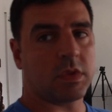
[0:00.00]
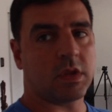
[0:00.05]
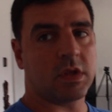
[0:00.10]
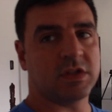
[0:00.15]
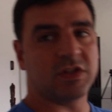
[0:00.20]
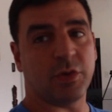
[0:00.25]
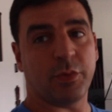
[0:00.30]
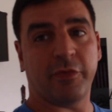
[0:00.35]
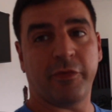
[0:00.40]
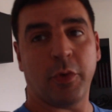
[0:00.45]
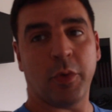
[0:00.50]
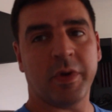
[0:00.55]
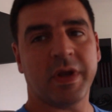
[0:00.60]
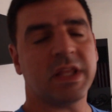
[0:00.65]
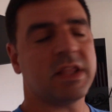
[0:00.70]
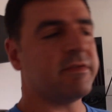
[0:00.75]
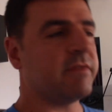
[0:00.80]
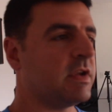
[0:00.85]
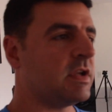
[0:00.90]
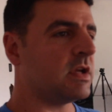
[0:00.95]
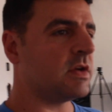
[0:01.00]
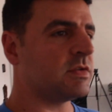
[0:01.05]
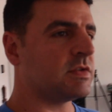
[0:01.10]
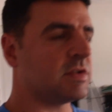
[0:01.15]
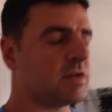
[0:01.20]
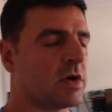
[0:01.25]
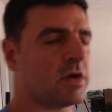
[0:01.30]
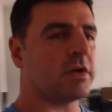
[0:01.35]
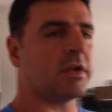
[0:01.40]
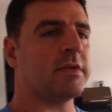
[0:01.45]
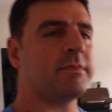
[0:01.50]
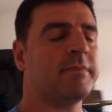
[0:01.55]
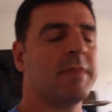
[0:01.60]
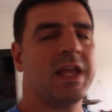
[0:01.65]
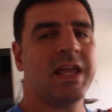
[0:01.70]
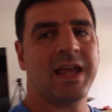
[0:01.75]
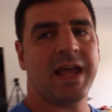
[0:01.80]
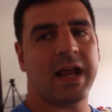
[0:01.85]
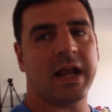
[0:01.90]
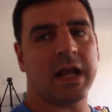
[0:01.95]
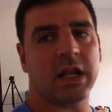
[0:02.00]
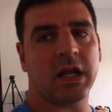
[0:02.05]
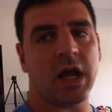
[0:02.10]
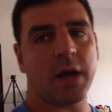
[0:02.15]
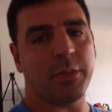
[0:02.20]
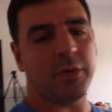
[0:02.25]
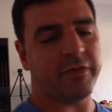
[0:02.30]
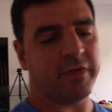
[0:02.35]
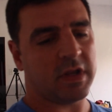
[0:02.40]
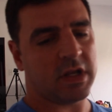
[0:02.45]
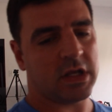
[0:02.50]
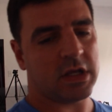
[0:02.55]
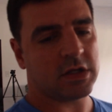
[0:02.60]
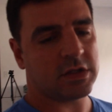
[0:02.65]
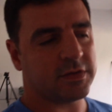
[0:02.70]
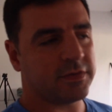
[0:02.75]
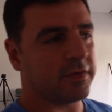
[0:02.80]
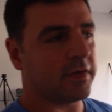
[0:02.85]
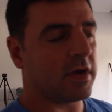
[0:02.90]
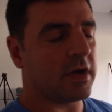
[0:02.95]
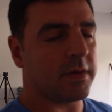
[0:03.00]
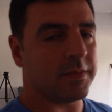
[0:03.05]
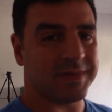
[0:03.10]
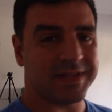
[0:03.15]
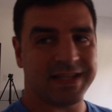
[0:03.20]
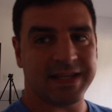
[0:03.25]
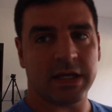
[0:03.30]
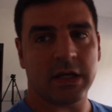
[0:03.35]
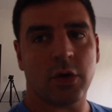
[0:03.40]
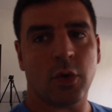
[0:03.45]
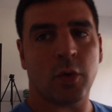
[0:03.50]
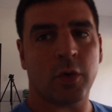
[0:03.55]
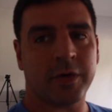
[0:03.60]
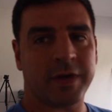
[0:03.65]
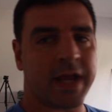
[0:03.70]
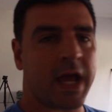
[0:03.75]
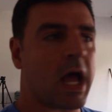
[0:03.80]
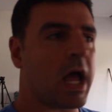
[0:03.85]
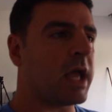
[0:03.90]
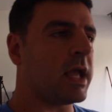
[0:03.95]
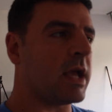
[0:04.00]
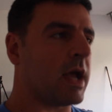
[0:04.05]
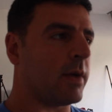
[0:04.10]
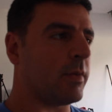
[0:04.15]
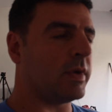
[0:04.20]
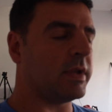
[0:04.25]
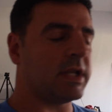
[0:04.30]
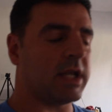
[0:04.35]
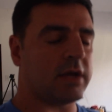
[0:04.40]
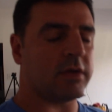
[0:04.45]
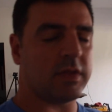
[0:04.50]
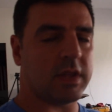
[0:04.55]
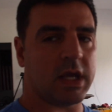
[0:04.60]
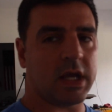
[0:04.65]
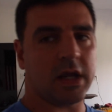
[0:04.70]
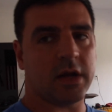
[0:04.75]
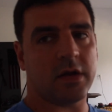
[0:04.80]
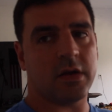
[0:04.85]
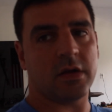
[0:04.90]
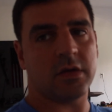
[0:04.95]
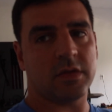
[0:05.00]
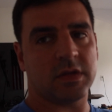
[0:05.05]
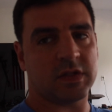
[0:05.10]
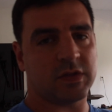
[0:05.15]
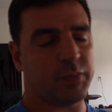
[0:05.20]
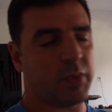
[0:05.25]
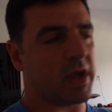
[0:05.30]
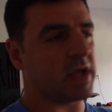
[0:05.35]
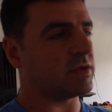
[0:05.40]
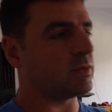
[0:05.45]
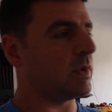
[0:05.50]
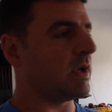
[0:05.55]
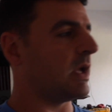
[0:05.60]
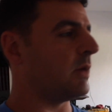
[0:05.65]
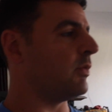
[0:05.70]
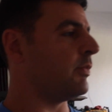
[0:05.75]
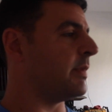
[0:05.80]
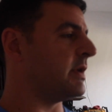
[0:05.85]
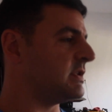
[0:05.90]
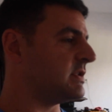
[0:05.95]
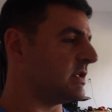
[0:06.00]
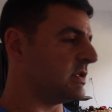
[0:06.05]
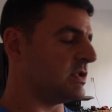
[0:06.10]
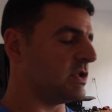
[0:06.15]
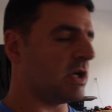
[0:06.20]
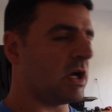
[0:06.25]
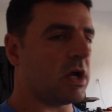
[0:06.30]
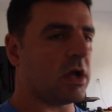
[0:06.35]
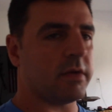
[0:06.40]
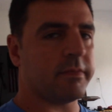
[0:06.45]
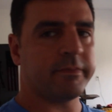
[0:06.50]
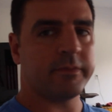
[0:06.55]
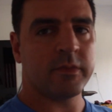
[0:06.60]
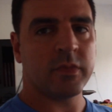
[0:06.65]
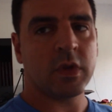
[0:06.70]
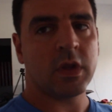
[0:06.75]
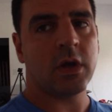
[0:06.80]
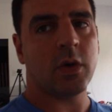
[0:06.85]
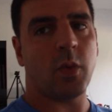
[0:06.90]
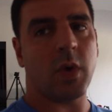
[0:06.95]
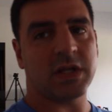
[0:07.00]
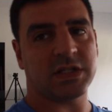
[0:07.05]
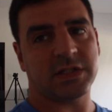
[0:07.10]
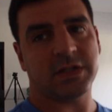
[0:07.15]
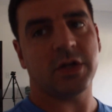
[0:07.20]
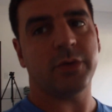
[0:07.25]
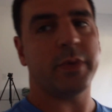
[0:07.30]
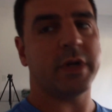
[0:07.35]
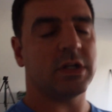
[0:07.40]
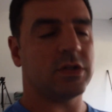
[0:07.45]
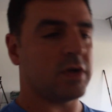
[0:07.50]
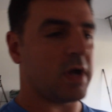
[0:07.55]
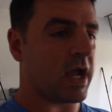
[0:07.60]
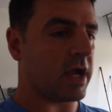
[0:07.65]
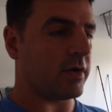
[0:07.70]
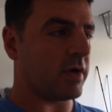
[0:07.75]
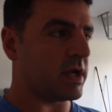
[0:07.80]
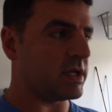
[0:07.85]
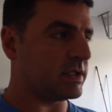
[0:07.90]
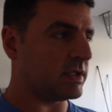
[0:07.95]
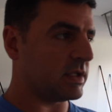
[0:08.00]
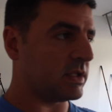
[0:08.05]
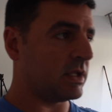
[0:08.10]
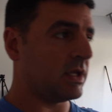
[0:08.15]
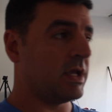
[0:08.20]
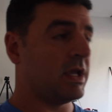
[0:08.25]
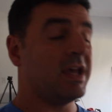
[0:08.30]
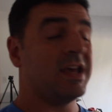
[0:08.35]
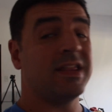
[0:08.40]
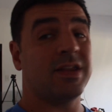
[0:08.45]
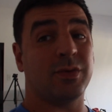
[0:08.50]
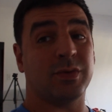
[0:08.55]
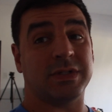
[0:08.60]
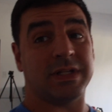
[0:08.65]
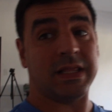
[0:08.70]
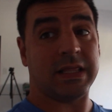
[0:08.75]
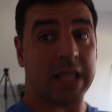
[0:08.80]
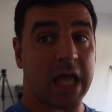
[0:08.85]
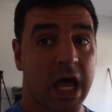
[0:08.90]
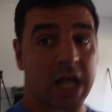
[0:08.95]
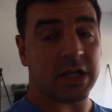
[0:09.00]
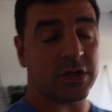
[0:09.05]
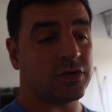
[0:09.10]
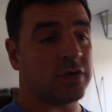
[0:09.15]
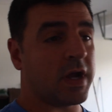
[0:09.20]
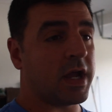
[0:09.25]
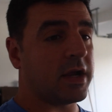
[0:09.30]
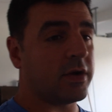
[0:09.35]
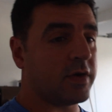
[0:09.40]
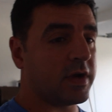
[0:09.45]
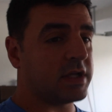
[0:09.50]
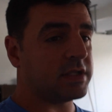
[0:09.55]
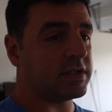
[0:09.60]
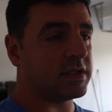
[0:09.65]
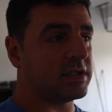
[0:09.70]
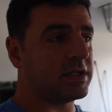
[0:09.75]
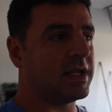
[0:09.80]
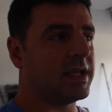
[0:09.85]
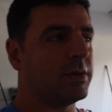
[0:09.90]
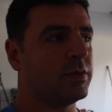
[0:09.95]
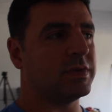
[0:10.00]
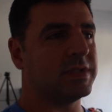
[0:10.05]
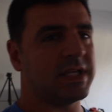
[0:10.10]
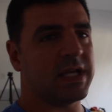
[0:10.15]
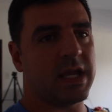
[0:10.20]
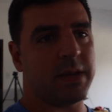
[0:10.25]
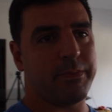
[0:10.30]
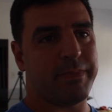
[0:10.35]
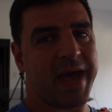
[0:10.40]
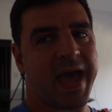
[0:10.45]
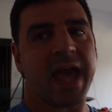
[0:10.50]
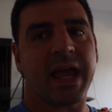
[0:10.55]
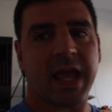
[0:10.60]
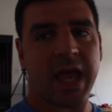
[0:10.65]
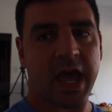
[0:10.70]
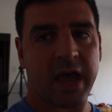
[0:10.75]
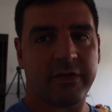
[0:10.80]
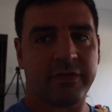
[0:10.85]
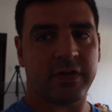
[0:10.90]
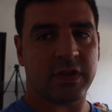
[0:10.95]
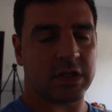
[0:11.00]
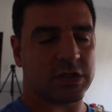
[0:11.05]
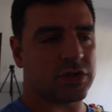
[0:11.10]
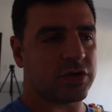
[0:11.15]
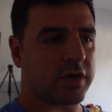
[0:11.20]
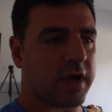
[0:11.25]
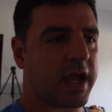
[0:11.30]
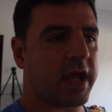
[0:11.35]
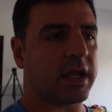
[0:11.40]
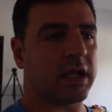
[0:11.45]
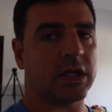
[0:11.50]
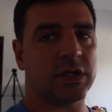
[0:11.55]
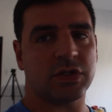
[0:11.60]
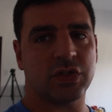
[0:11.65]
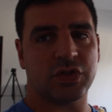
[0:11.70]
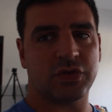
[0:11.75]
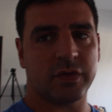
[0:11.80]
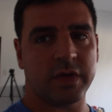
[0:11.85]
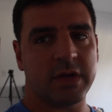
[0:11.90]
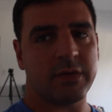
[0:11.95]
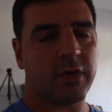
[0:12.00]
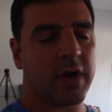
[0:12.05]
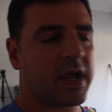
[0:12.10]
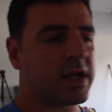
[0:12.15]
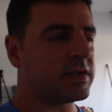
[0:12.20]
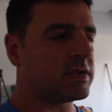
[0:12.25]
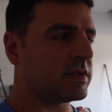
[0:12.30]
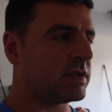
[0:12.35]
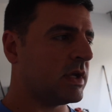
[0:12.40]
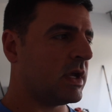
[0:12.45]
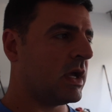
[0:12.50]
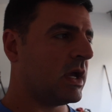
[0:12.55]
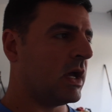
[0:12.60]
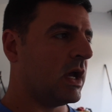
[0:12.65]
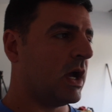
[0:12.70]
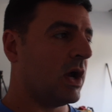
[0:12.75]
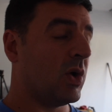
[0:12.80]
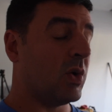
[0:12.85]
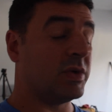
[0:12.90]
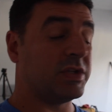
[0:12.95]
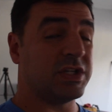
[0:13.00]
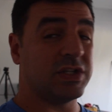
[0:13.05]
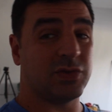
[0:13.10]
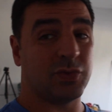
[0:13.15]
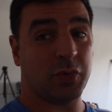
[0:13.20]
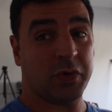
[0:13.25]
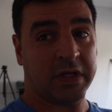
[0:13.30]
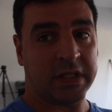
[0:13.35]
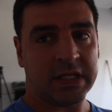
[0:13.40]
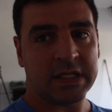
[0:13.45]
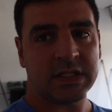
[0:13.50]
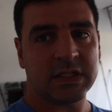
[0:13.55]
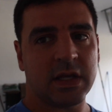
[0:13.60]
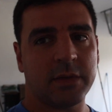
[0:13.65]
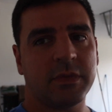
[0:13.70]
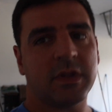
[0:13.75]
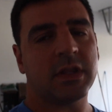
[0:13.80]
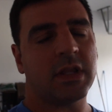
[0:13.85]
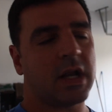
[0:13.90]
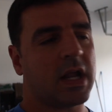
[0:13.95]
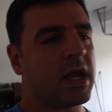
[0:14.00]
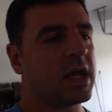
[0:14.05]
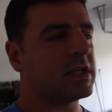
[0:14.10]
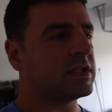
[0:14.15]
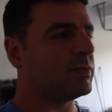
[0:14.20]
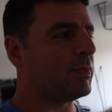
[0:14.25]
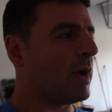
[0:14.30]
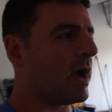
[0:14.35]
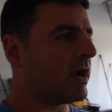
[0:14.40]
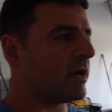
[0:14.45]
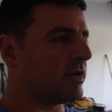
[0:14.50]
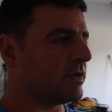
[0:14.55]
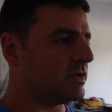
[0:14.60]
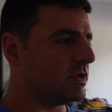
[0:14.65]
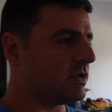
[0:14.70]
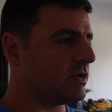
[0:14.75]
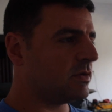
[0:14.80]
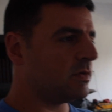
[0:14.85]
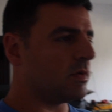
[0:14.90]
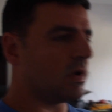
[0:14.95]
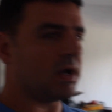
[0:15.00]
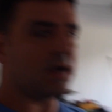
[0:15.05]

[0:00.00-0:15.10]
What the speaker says: So before we get the video started, I got a couple videos from Dig or Die. I went down there this past weekend with my son John, watched a little bit of drag racing. There was a lot of drag racing. It was a back half of the track street race, which is really something that I aspire to do